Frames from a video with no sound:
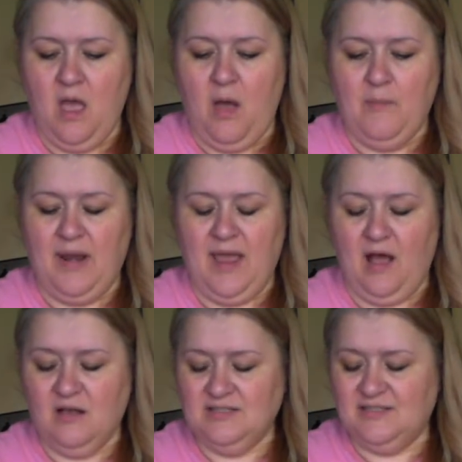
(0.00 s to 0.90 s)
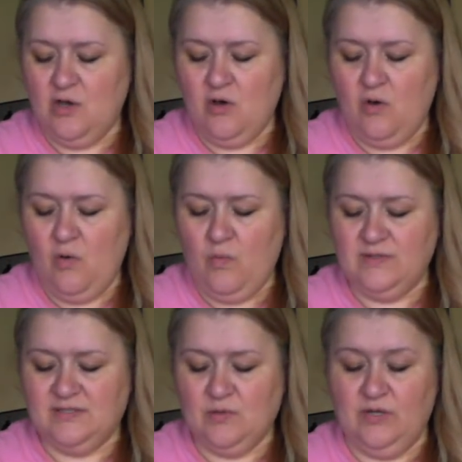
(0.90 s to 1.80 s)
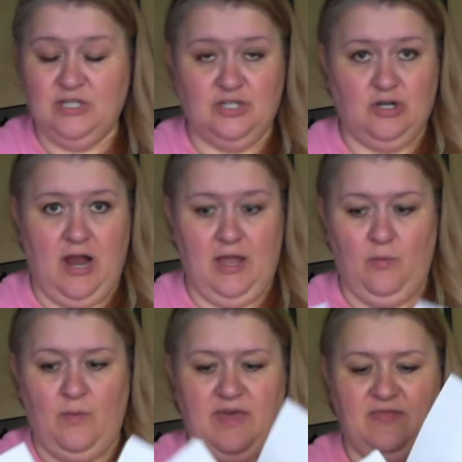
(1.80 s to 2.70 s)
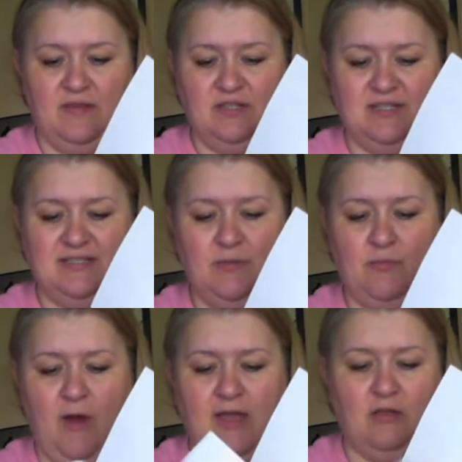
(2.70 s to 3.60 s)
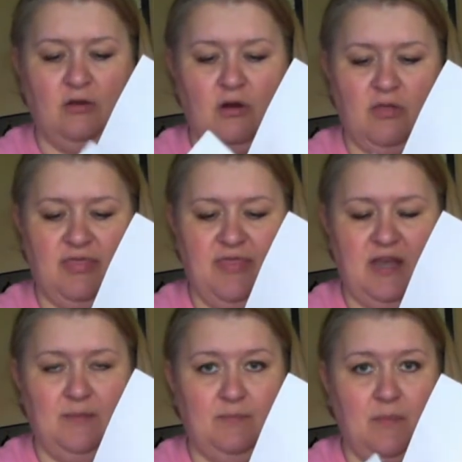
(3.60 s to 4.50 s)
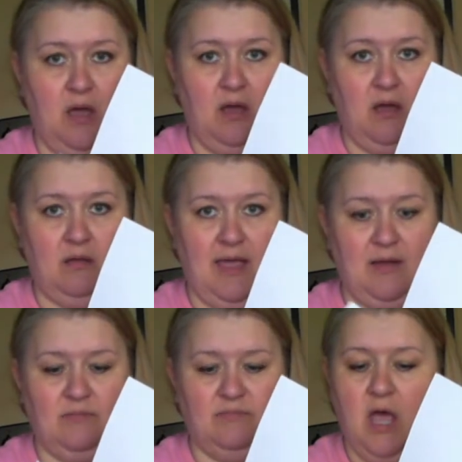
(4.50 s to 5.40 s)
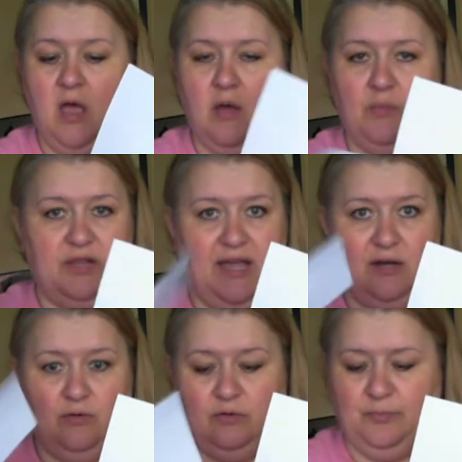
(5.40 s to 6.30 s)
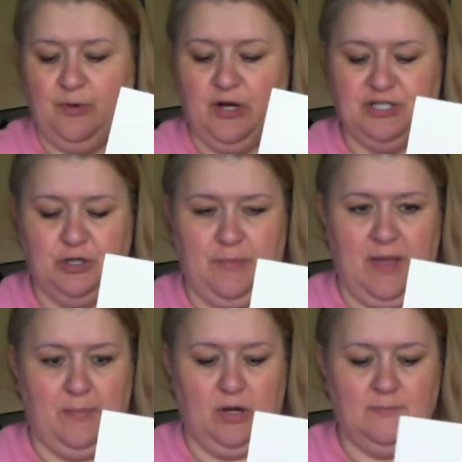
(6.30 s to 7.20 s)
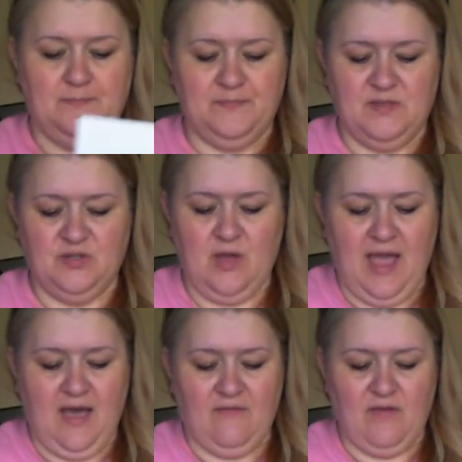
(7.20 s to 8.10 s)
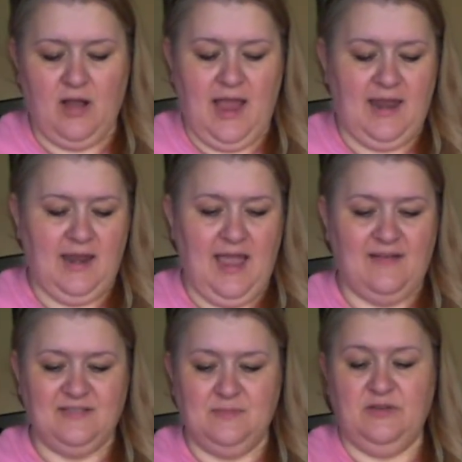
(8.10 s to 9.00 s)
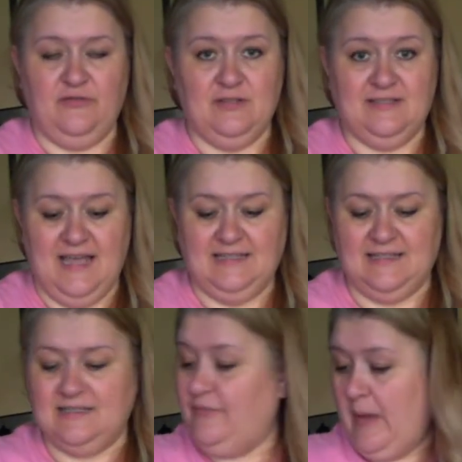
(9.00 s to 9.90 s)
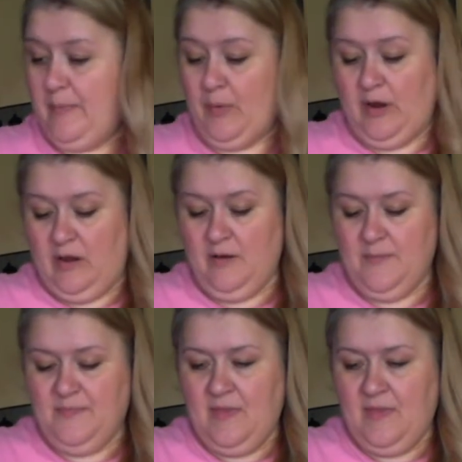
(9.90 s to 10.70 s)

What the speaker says: But I also was going to try it with just some regular thin like plain old printer paper. So I have some different sizes of paper here.